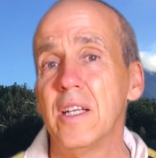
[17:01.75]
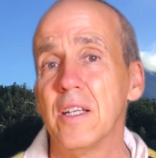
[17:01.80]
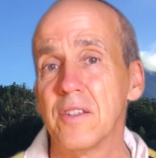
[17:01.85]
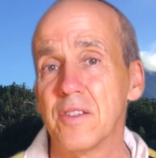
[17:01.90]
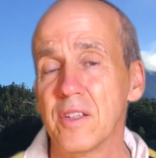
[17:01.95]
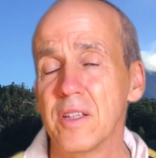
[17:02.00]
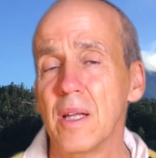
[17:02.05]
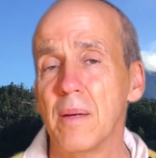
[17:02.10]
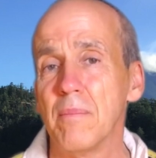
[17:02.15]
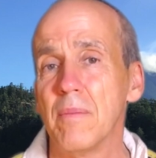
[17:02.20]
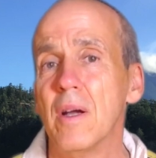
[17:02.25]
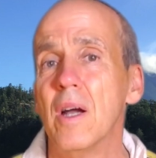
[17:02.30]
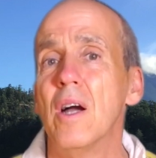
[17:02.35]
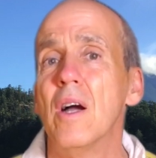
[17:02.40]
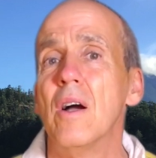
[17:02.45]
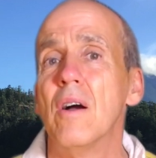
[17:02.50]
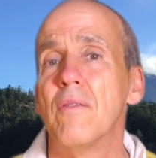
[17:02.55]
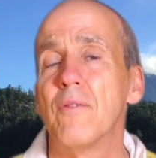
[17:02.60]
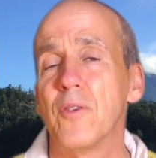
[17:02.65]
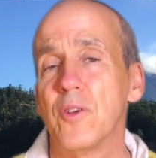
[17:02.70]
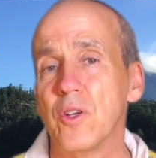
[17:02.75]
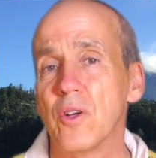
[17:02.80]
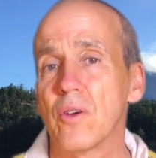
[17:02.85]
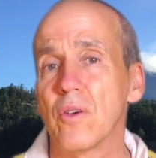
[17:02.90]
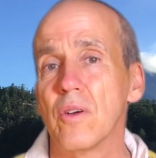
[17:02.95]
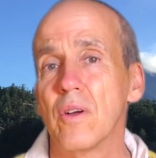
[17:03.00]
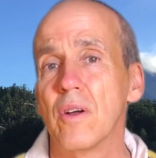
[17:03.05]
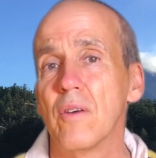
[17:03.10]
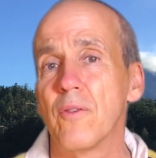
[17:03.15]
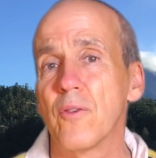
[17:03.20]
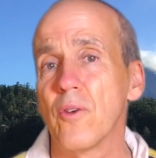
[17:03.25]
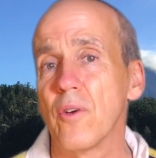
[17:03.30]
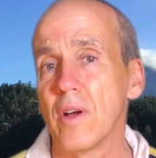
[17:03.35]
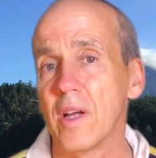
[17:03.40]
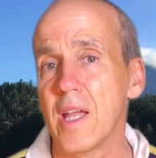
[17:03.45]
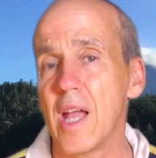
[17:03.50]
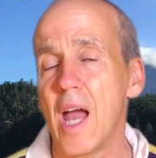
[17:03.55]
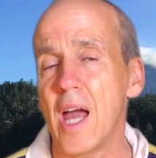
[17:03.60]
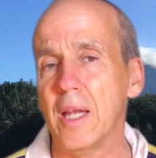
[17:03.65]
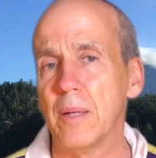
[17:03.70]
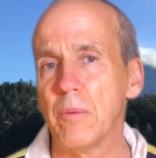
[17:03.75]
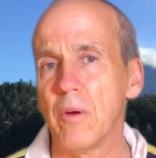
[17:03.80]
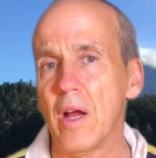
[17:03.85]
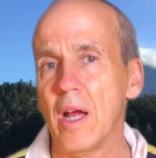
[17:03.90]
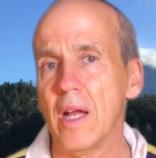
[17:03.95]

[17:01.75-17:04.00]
slip for a catamaran.